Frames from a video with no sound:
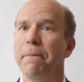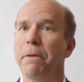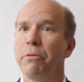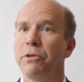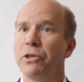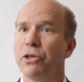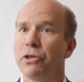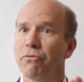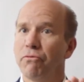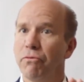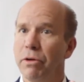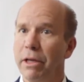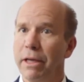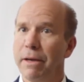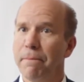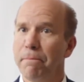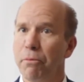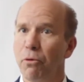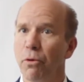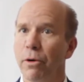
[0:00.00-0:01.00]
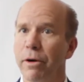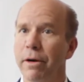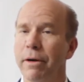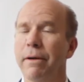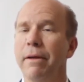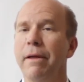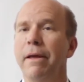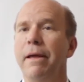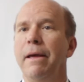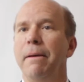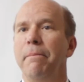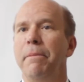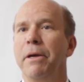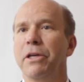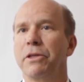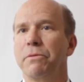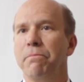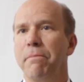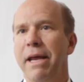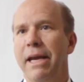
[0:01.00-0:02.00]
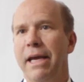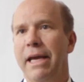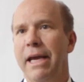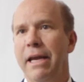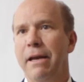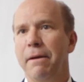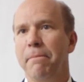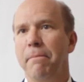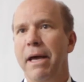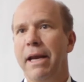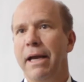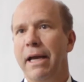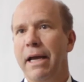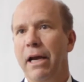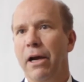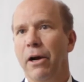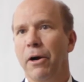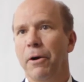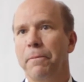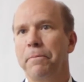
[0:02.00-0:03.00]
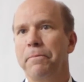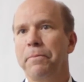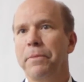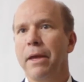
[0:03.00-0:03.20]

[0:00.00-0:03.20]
which is really important because Medicaid and Medicare